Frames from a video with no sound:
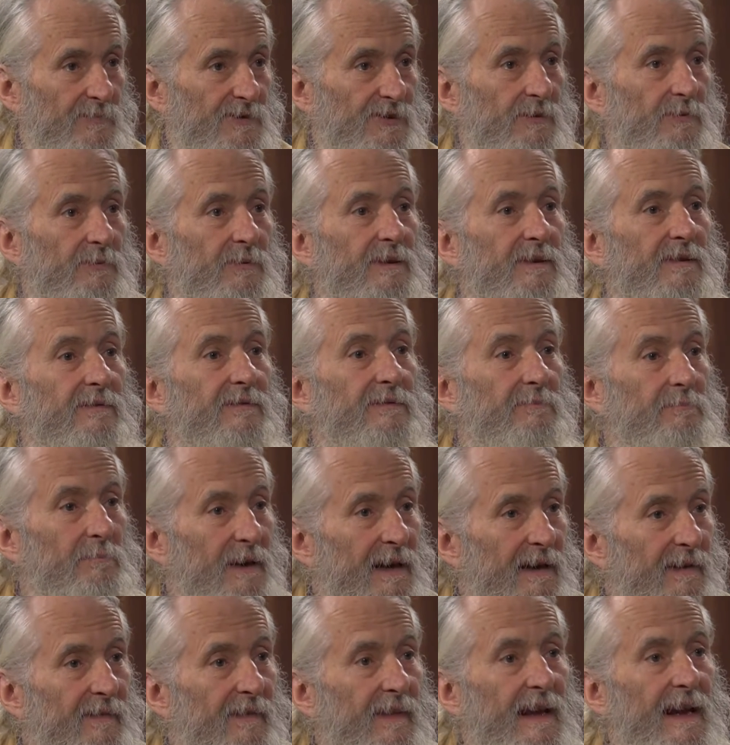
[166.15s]
So we've
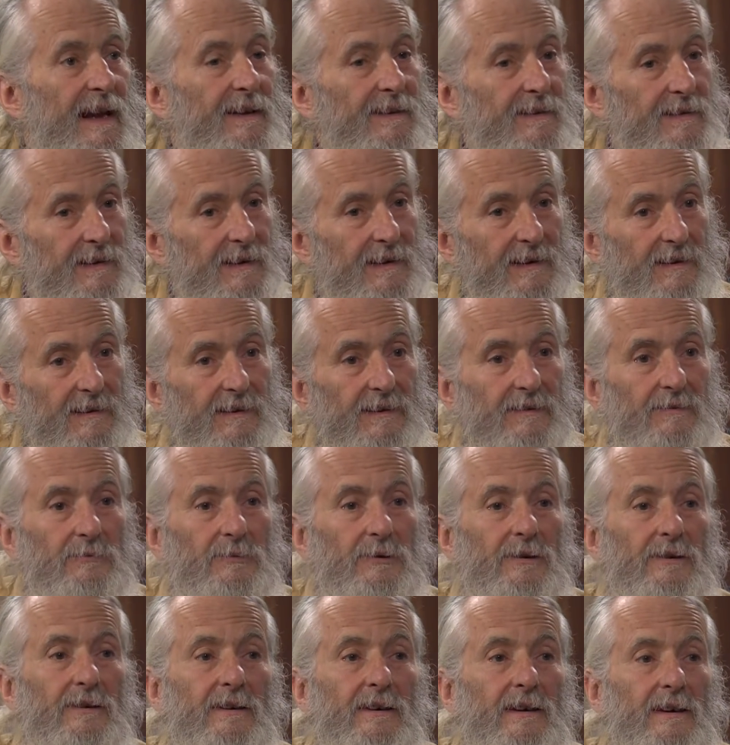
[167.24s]
made that link, and
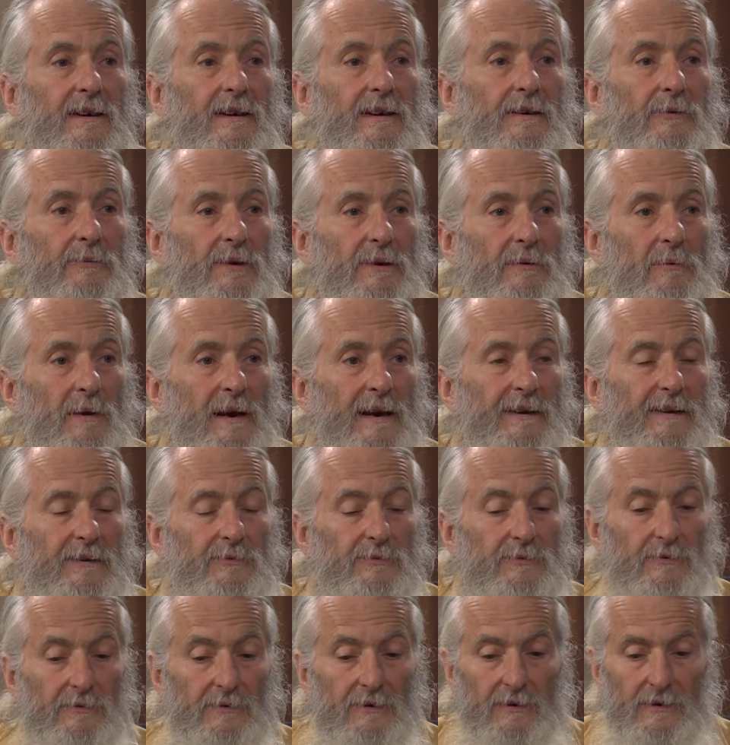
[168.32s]
we want
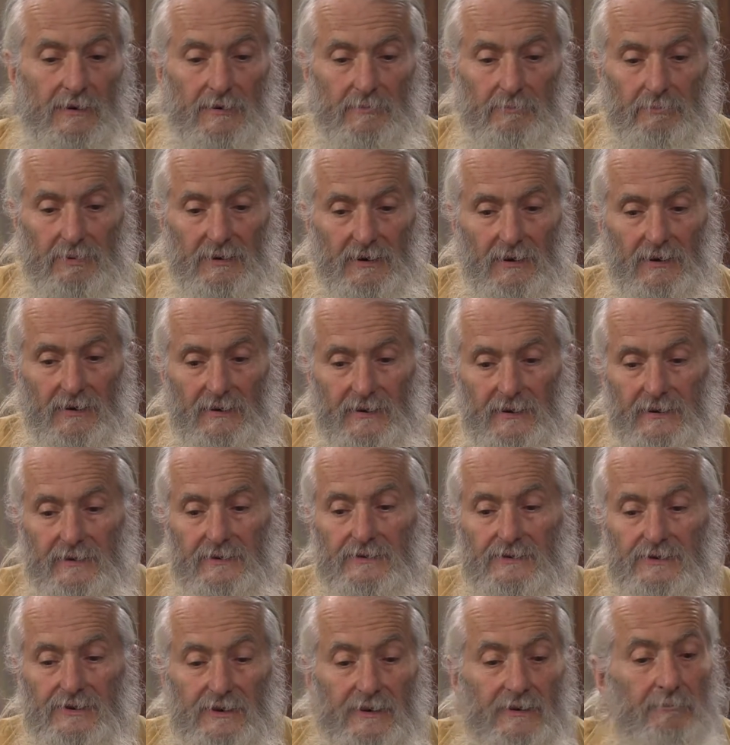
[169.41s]
to plug
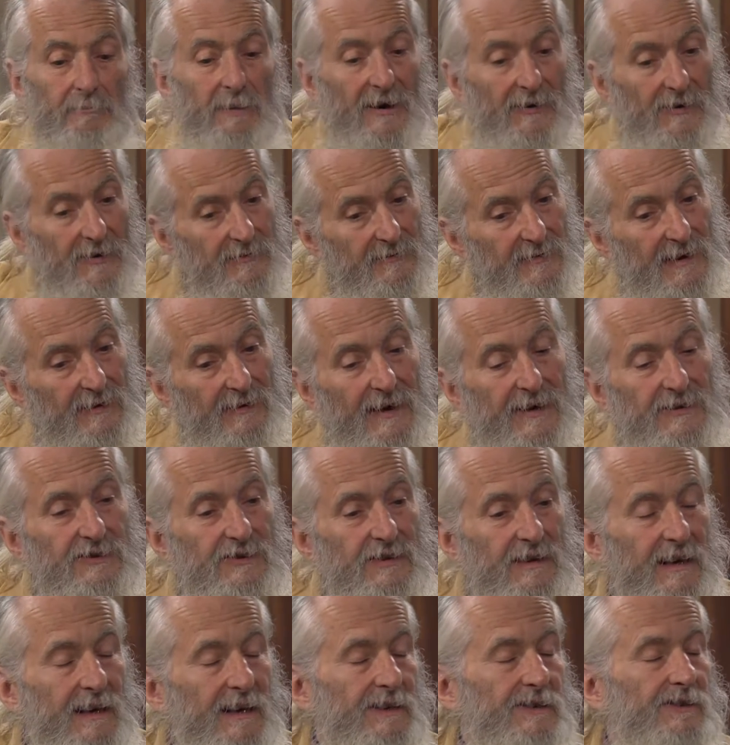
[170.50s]
into, and part of our
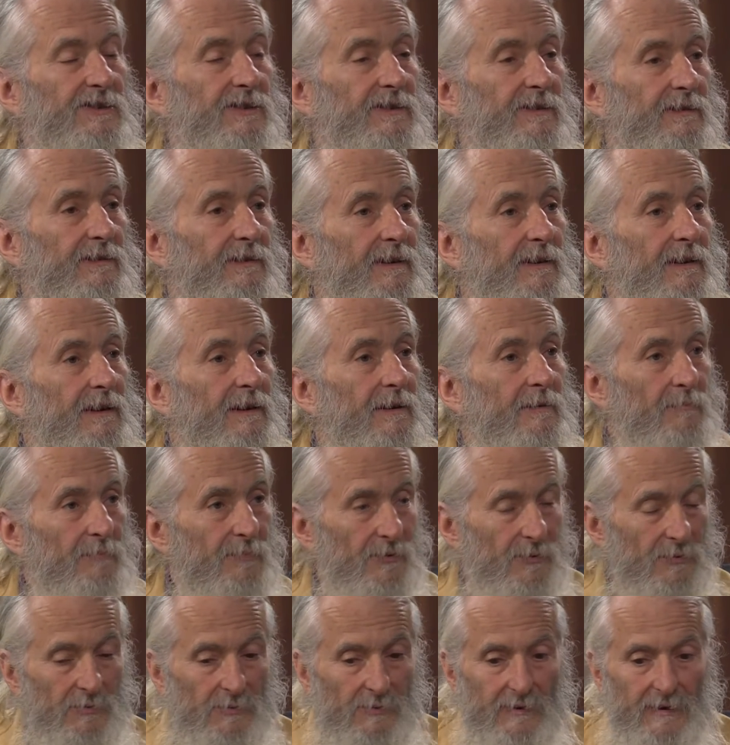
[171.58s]
education
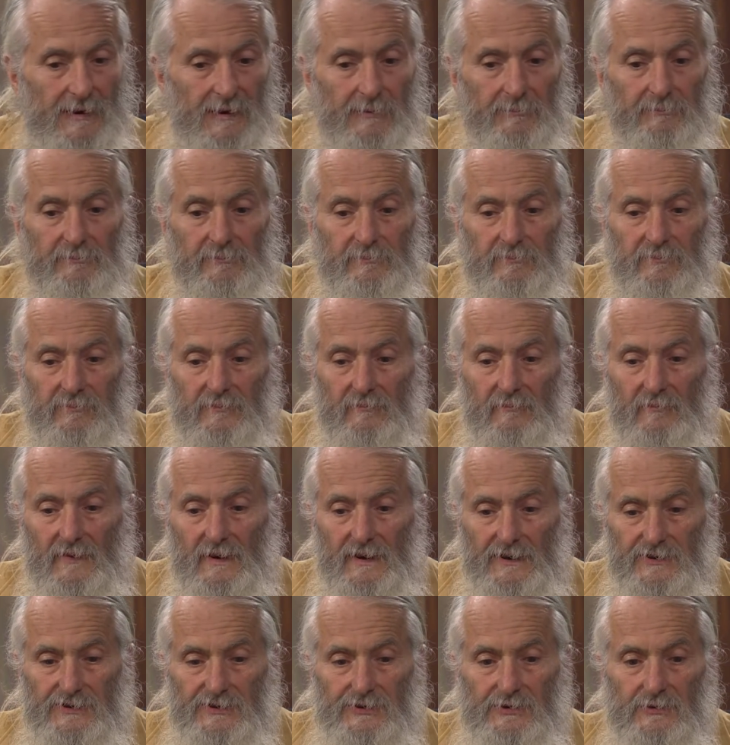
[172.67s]
program
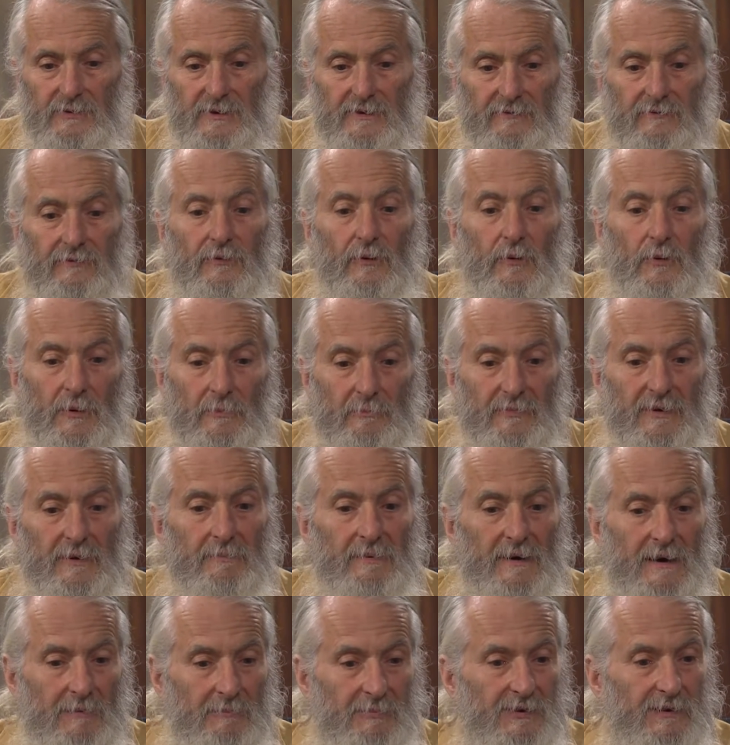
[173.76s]
is to inform the
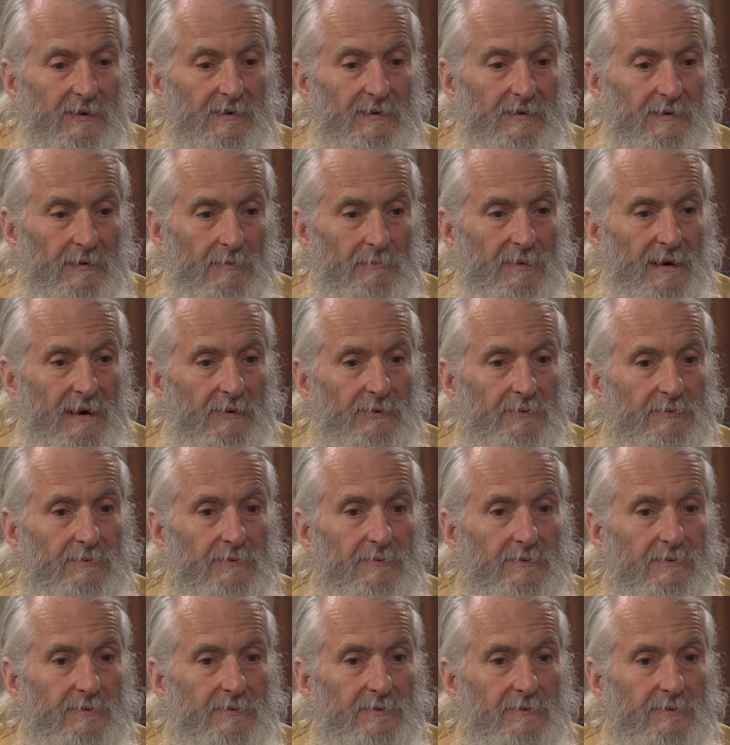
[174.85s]
public about